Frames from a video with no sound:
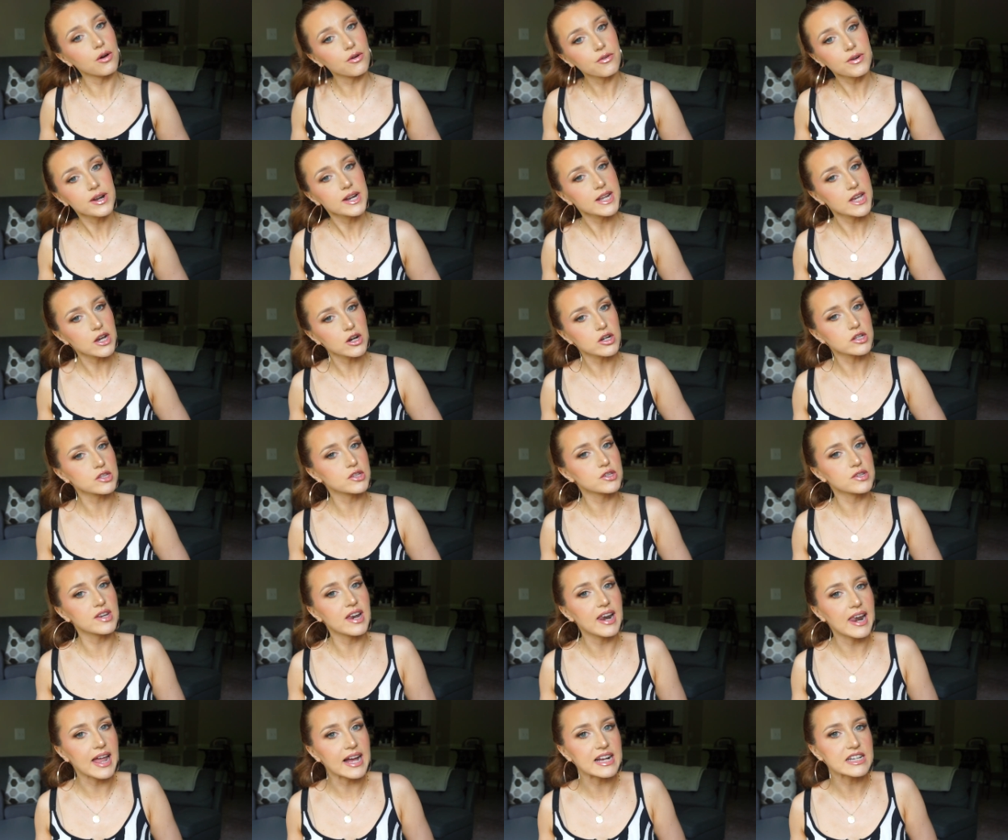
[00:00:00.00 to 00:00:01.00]
already on to
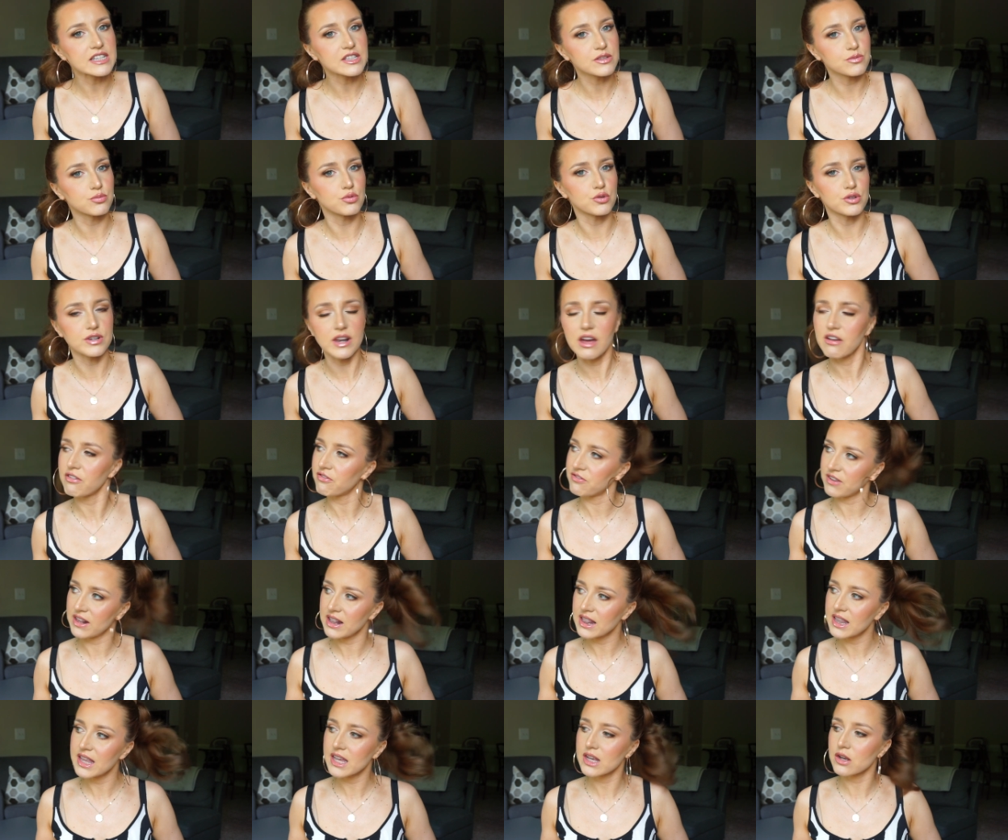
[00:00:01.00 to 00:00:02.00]
the last one. I
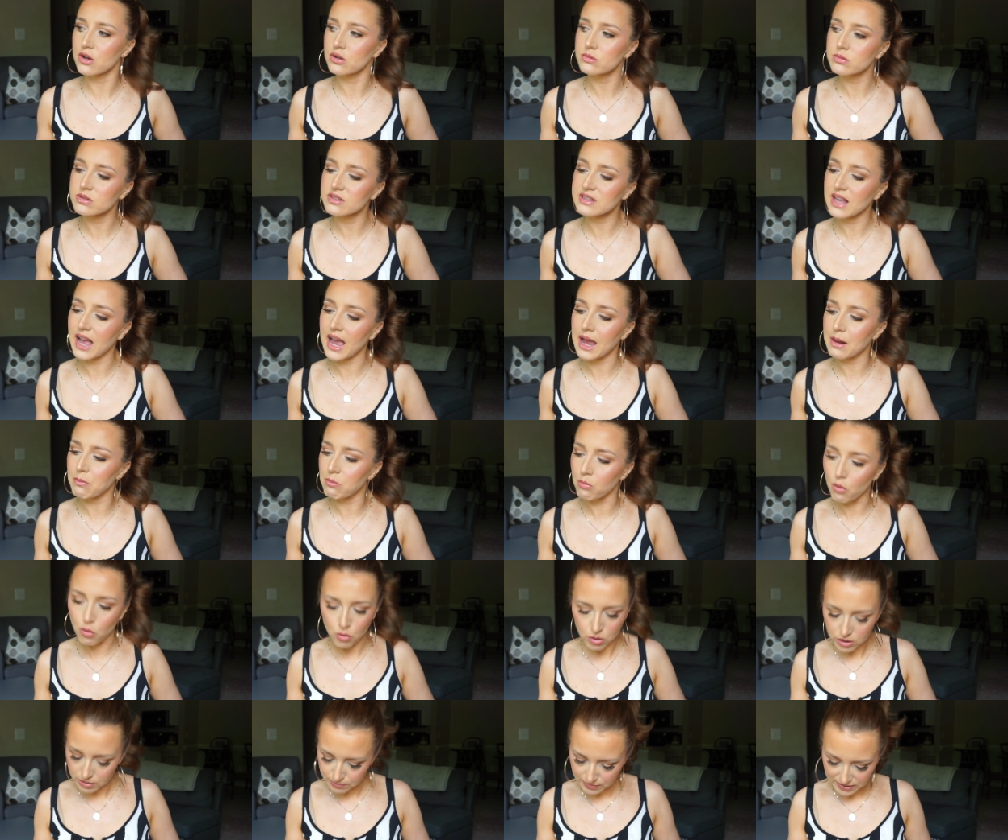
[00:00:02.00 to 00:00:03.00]
felt like almost I had
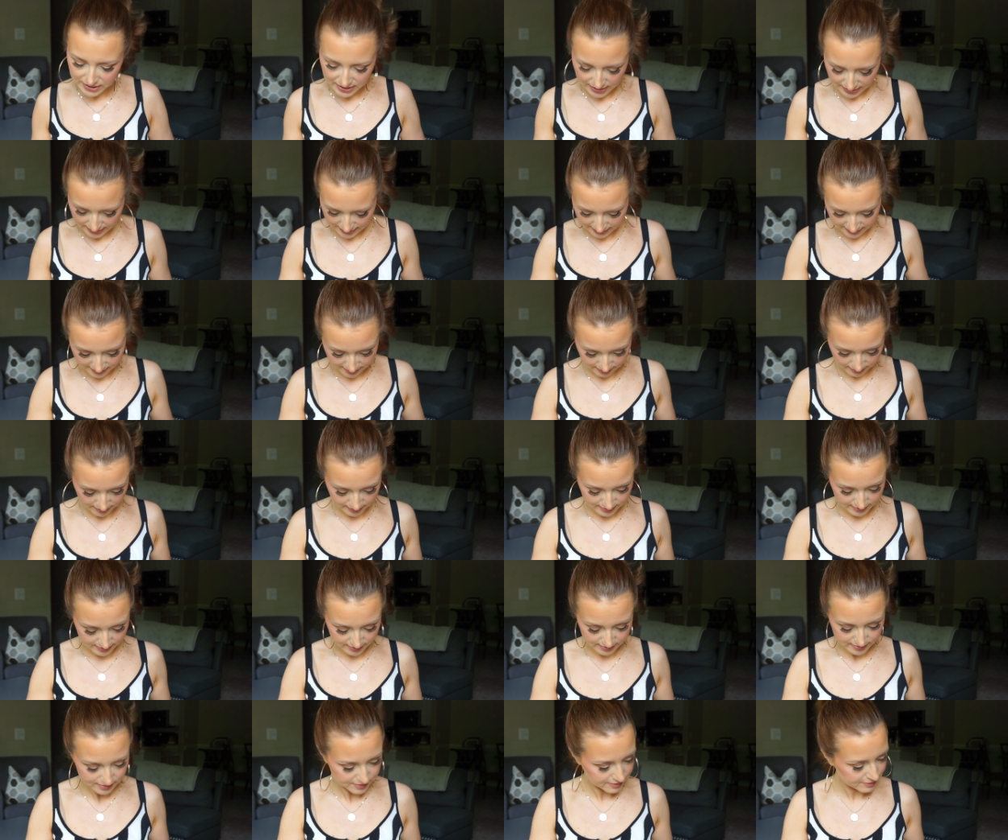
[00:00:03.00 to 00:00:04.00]
more but I guess I
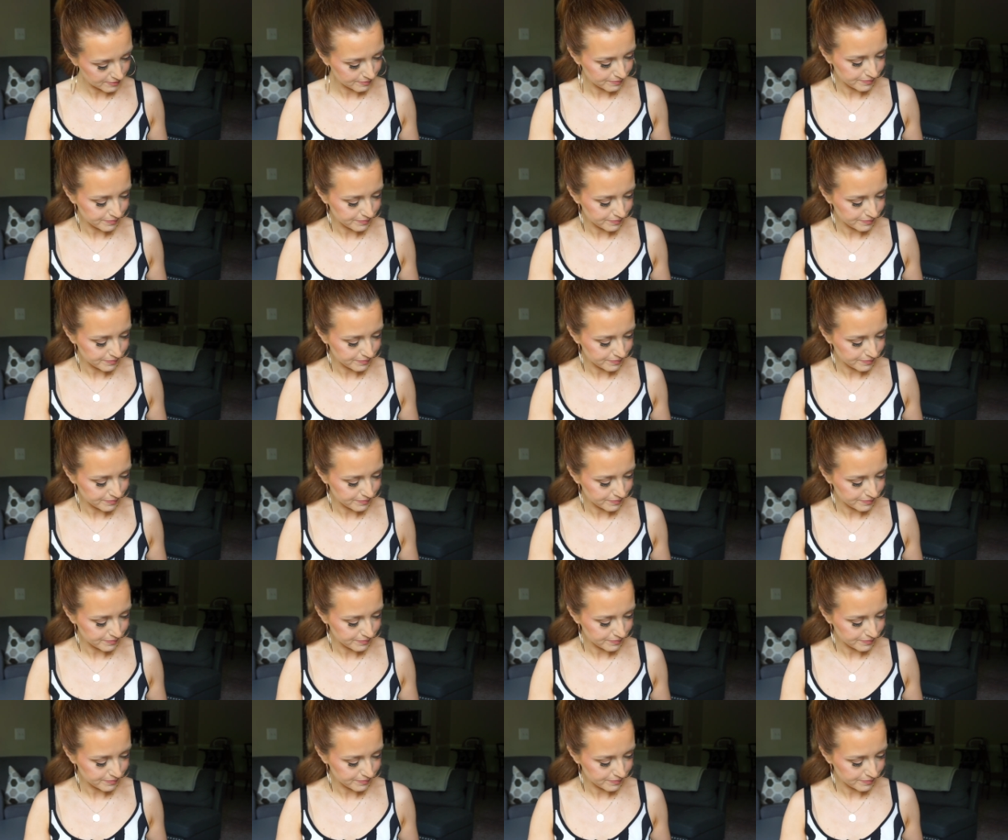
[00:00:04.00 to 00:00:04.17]
didn't.